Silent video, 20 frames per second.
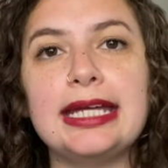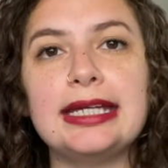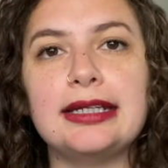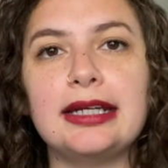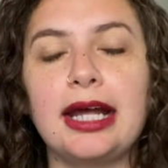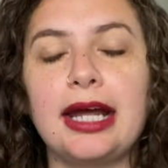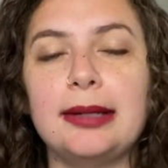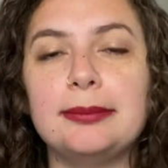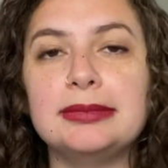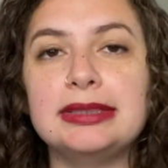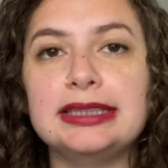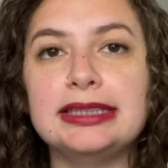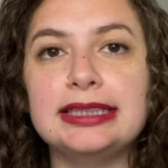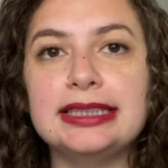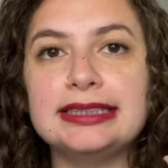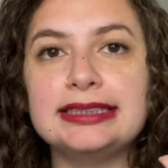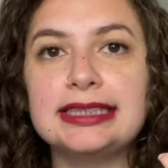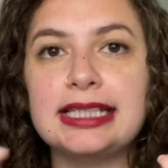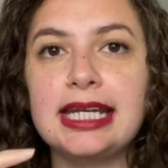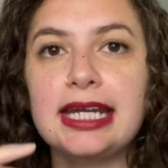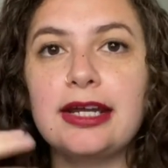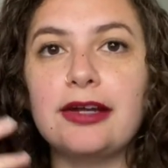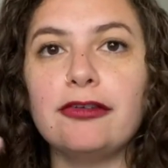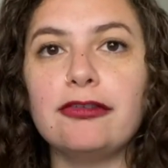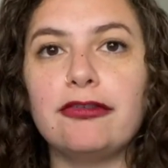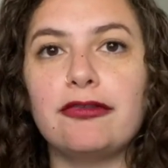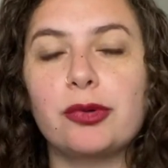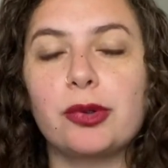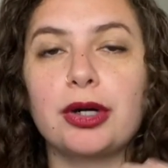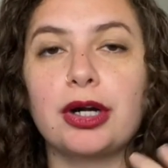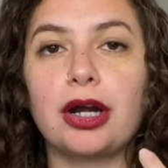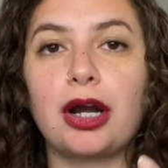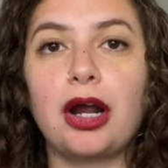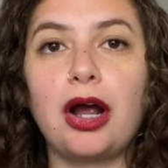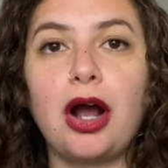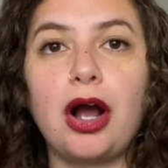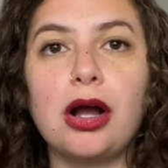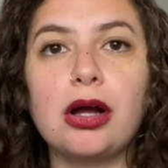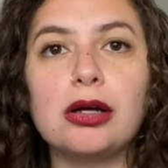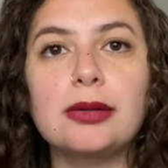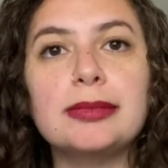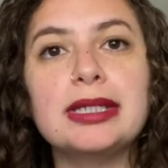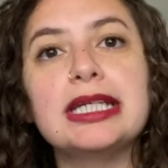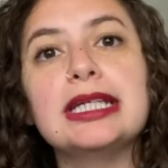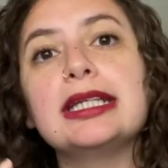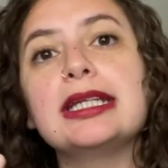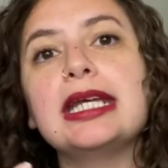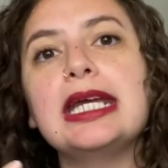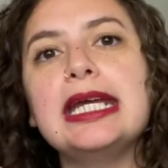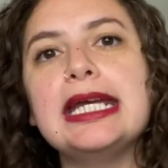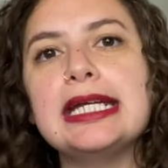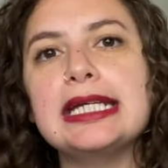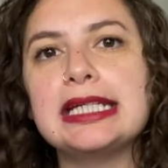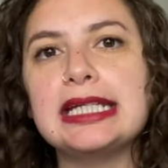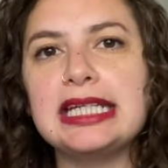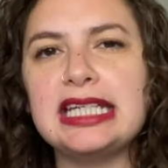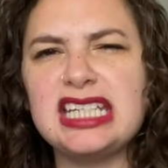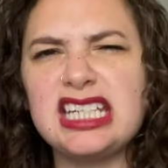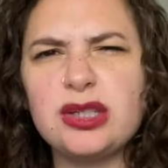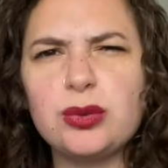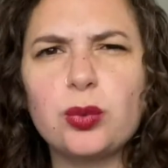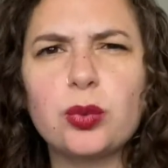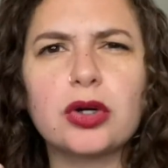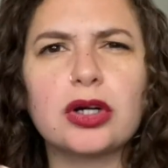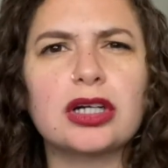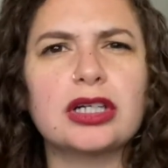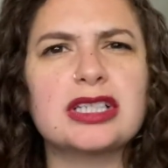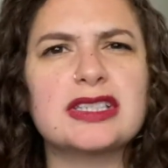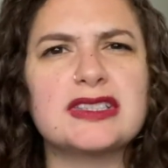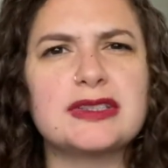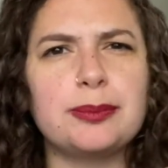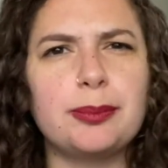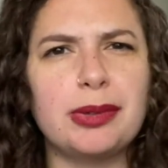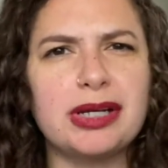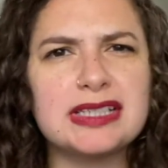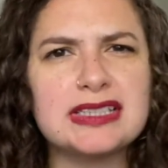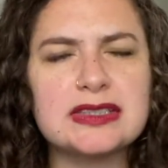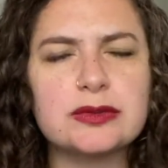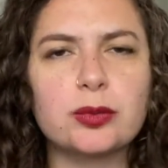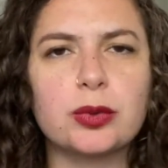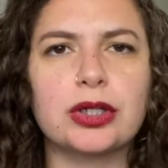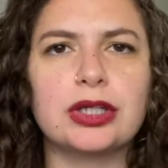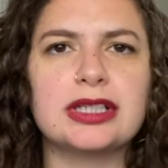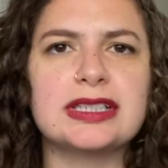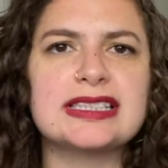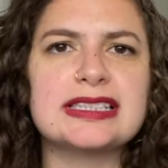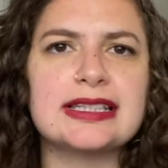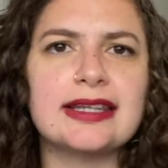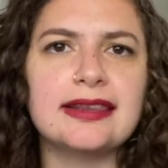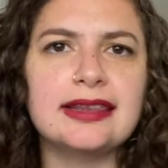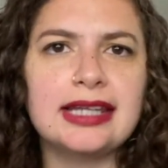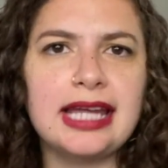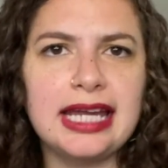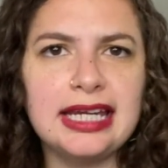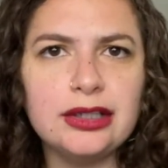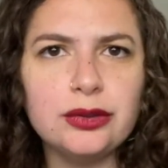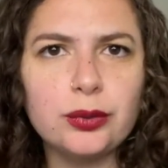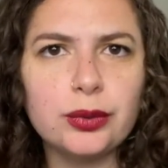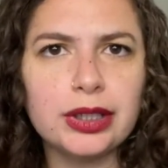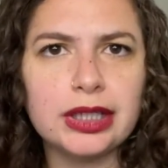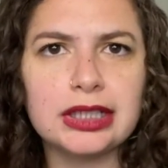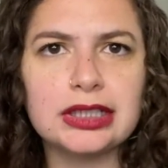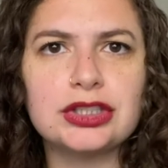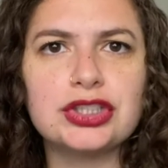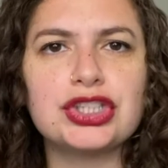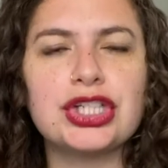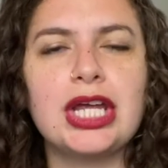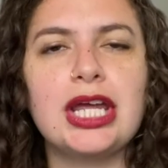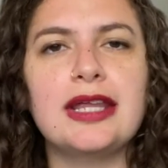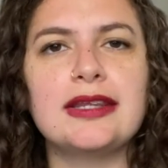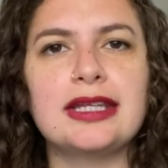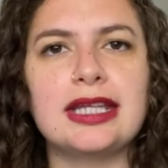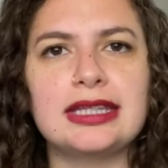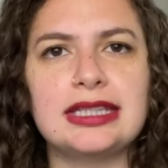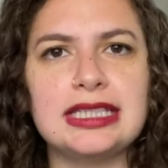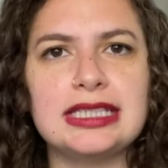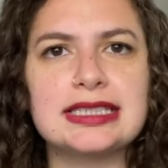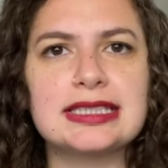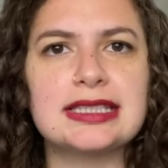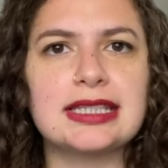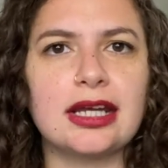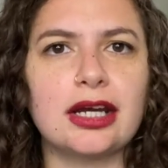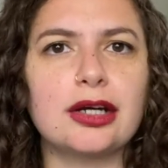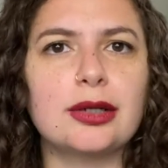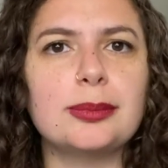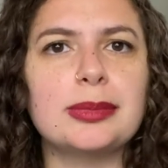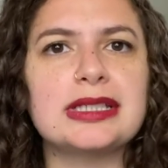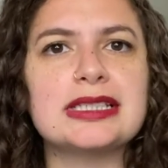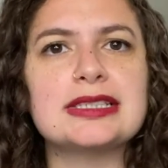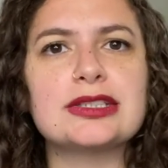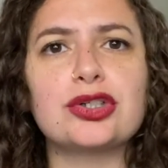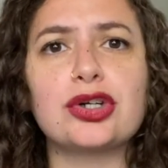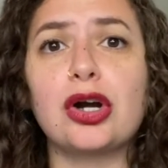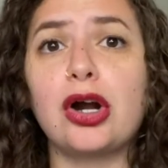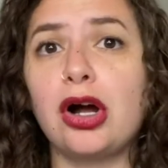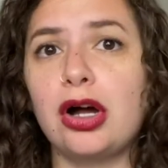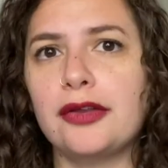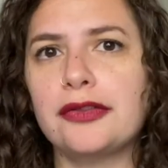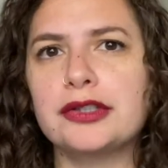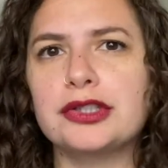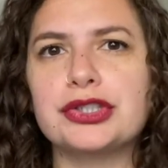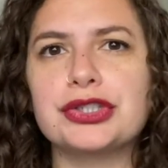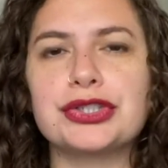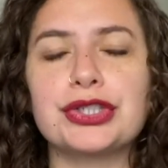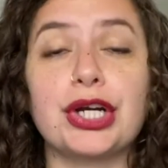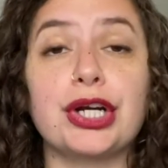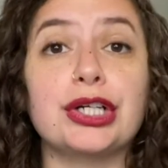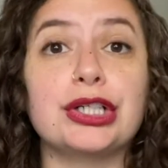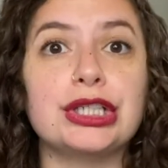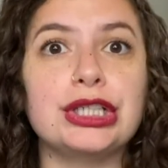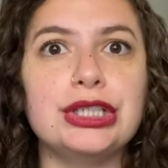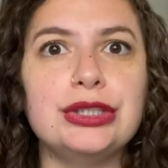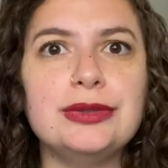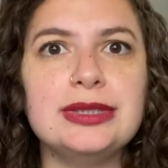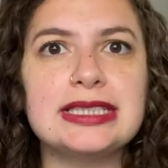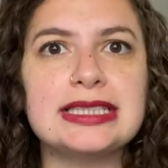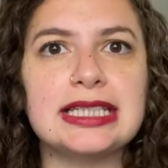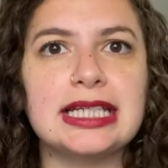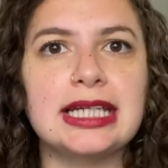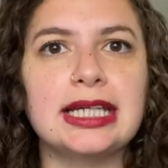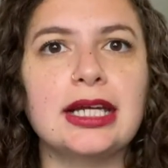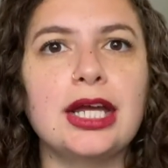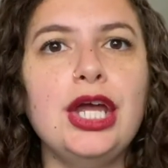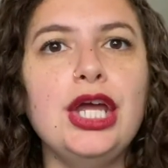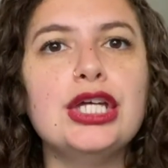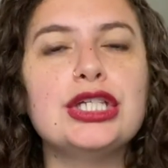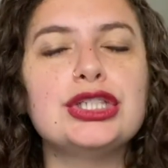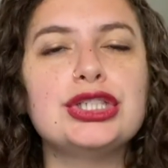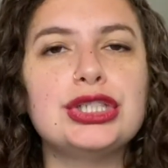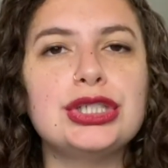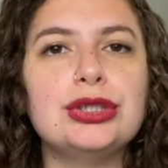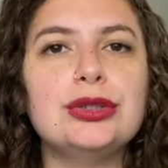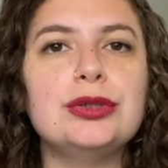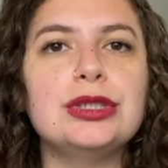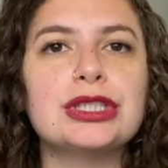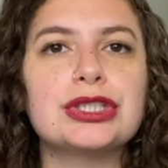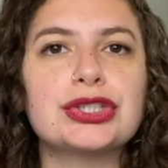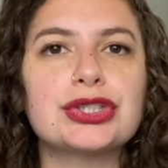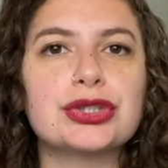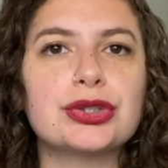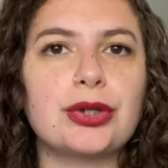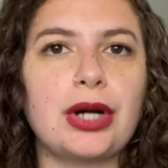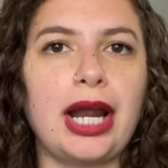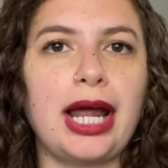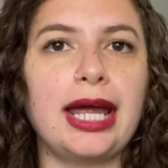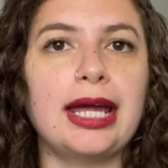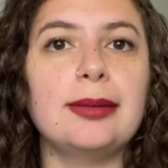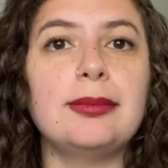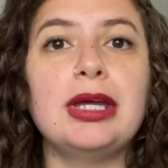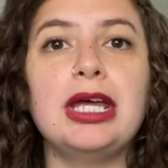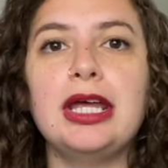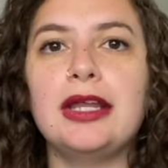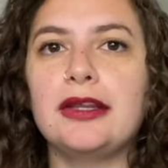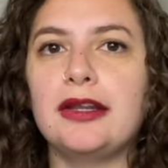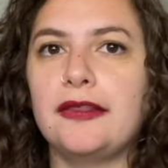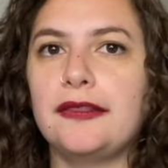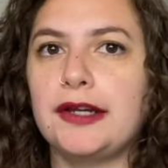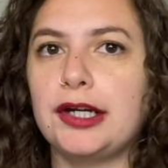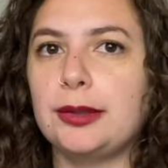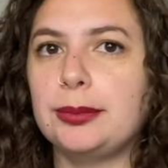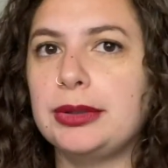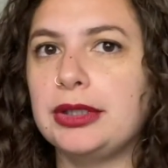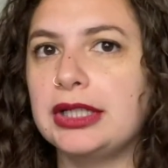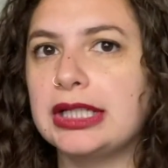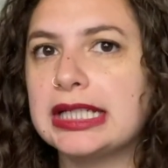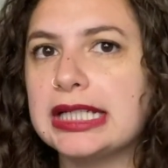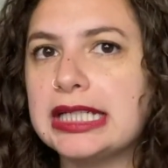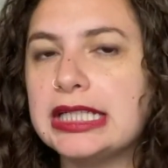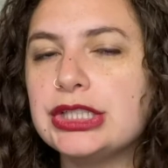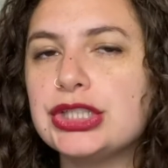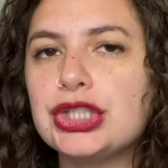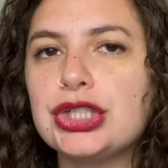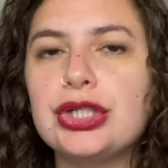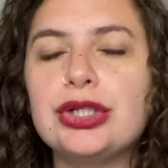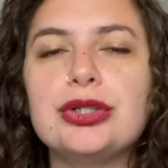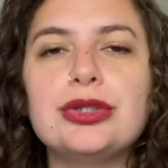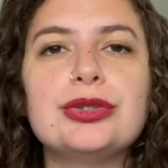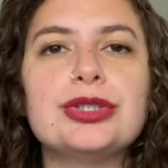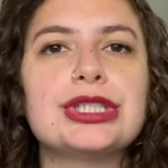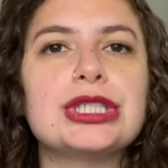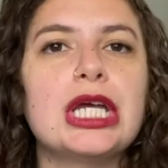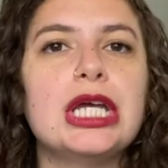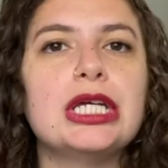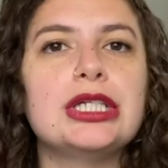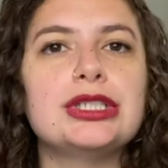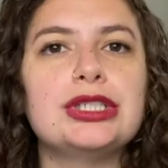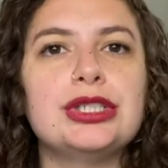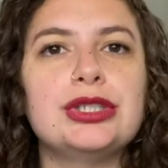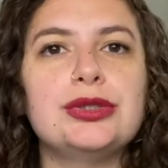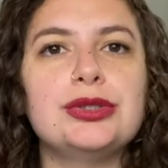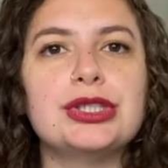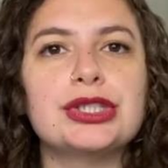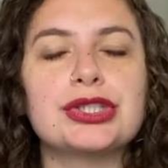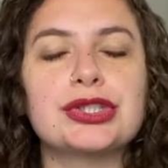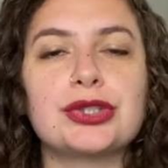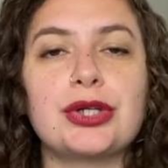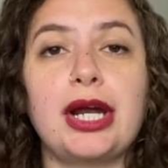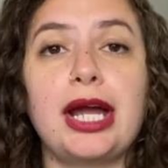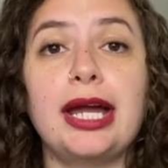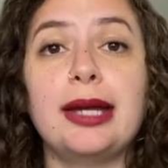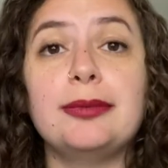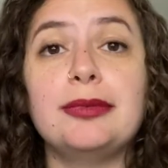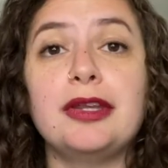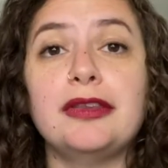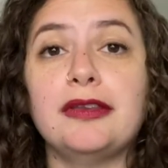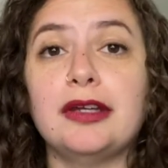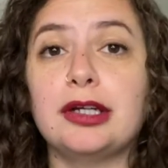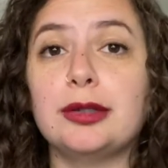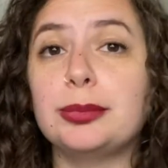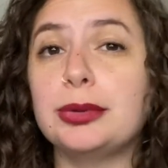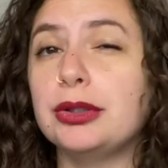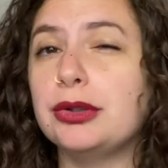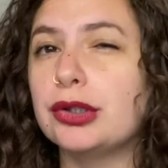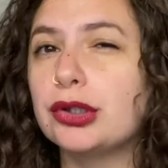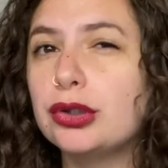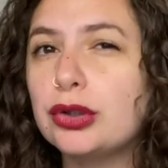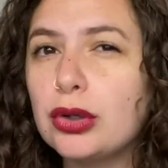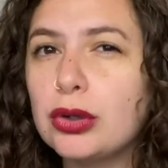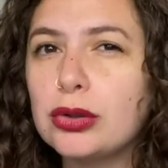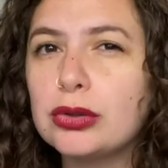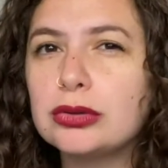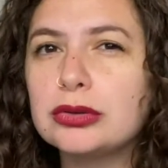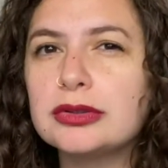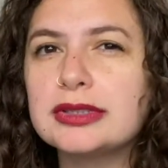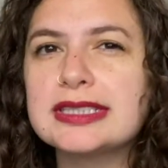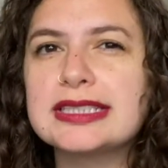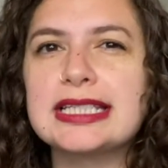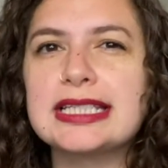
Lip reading: I'm listening for common keywords, buzzwords, language that these therapists or authors are using to describe the therapeutic issues, to describe the therapeutic goals,